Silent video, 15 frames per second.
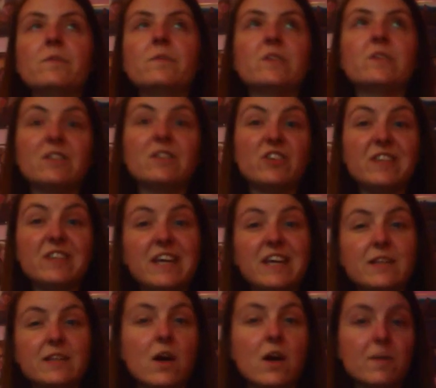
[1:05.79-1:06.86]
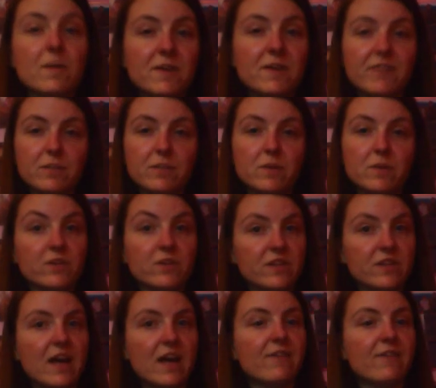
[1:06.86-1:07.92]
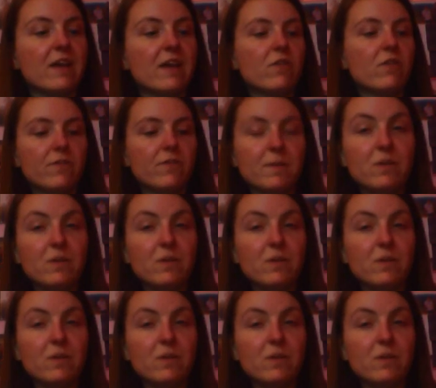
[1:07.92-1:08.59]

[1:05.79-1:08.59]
So just in case our Belfast one doesn't have either of them.